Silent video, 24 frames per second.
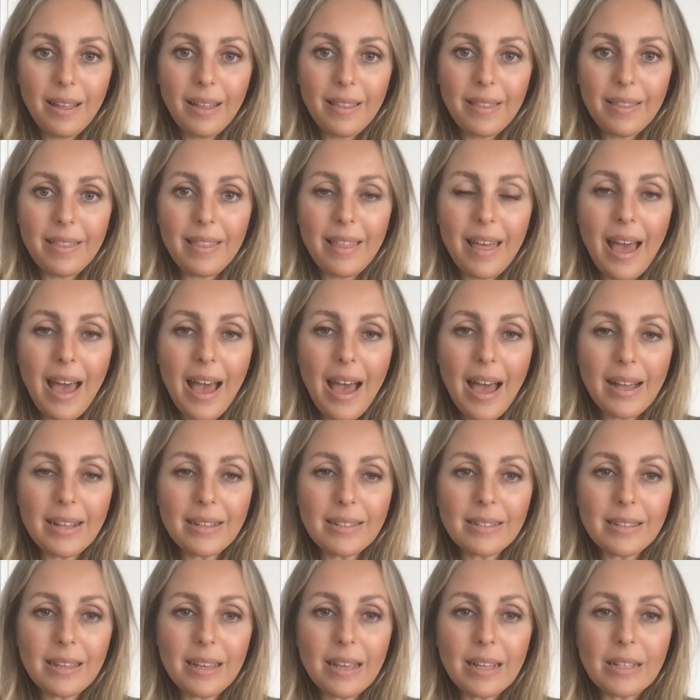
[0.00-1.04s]

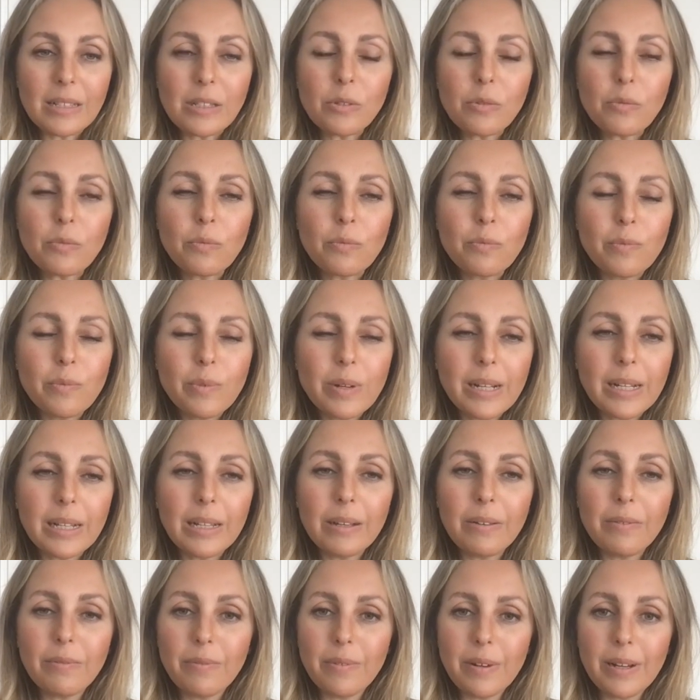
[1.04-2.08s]
that it's
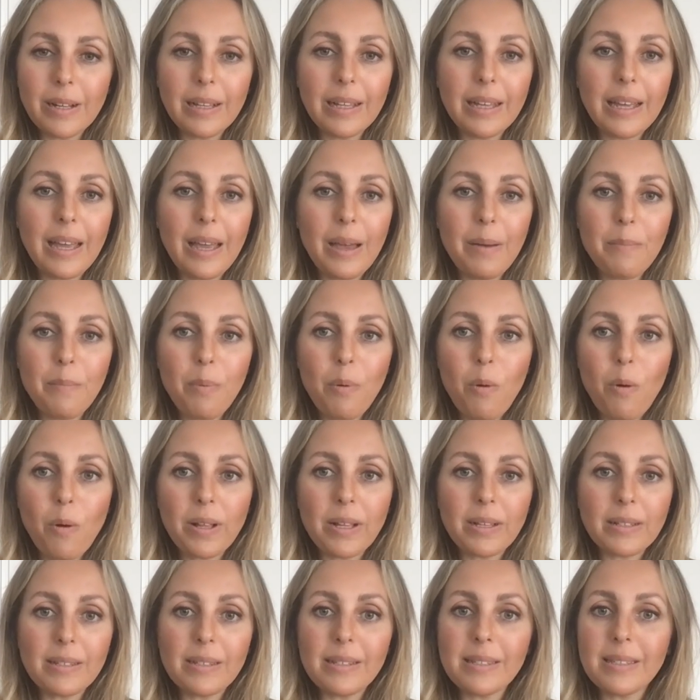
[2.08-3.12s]
really, really
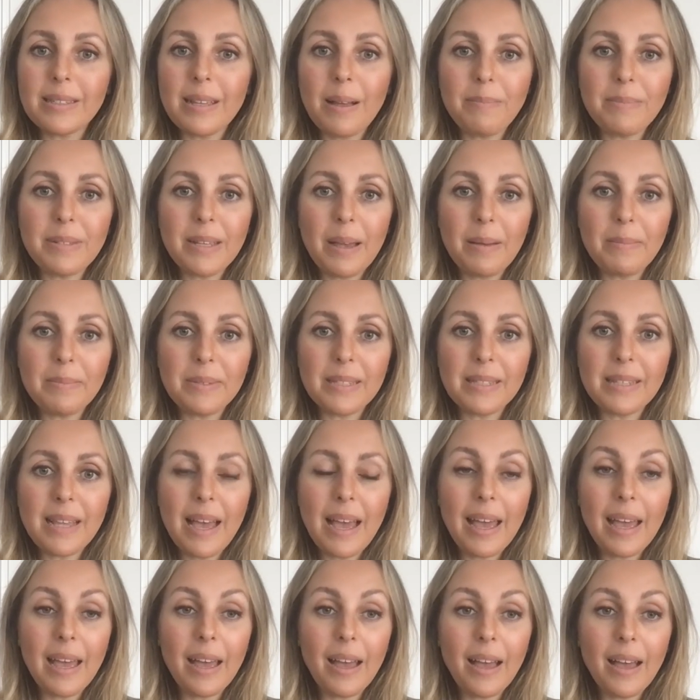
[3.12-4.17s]
important to sometimes
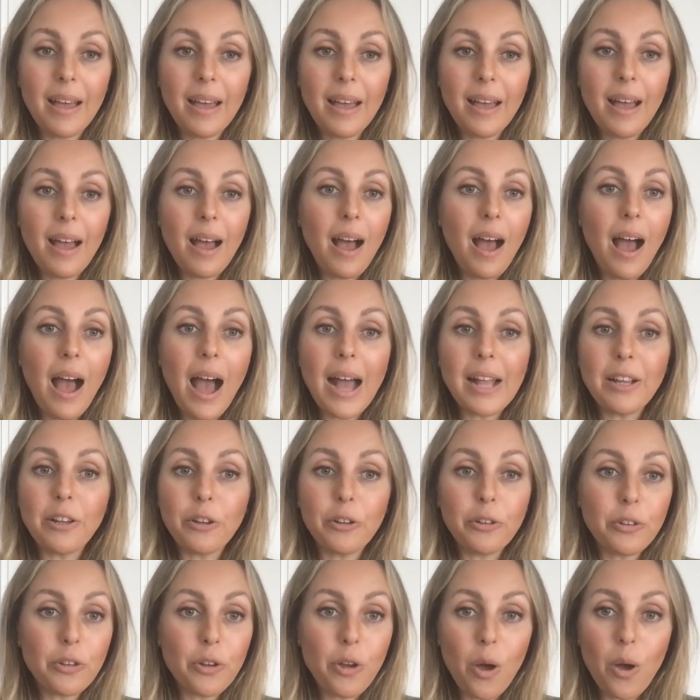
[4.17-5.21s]
say, I
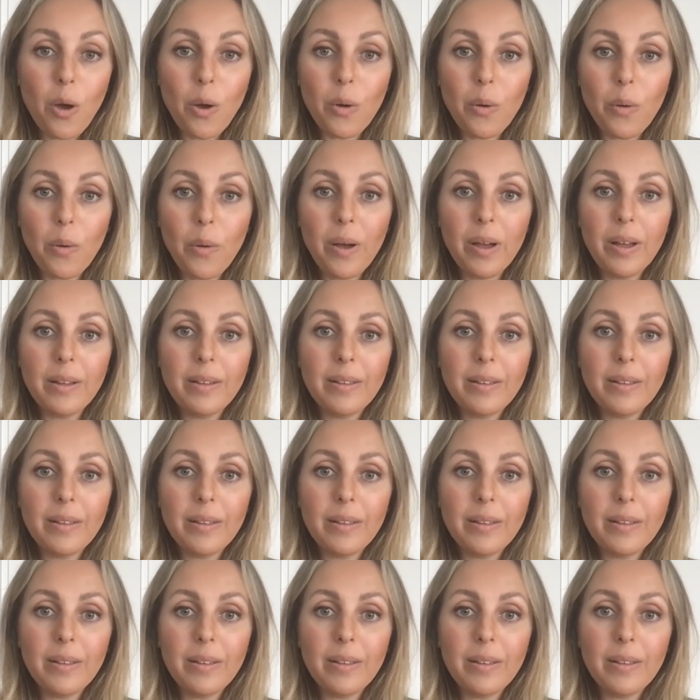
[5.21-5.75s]
don't know.